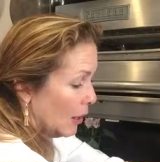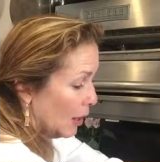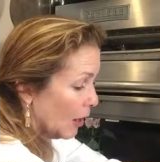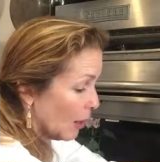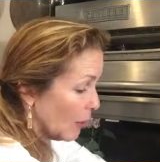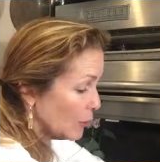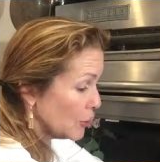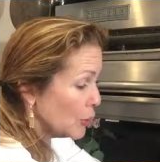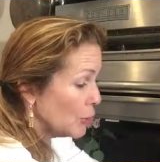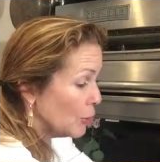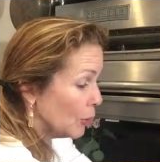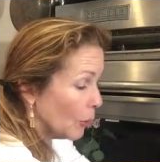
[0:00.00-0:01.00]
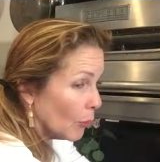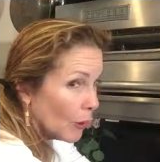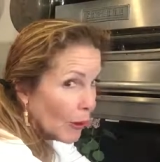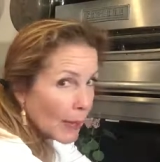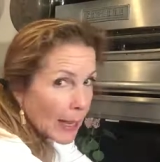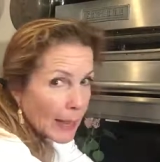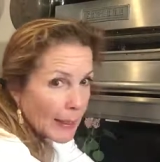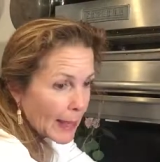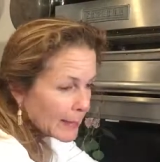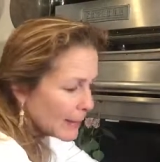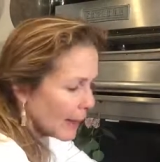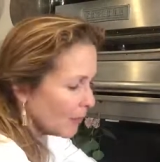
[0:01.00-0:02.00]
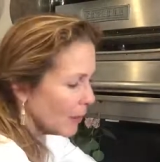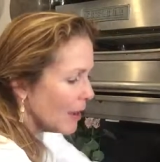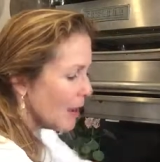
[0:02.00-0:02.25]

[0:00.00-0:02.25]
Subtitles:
Oh, shoo, we're okay that time.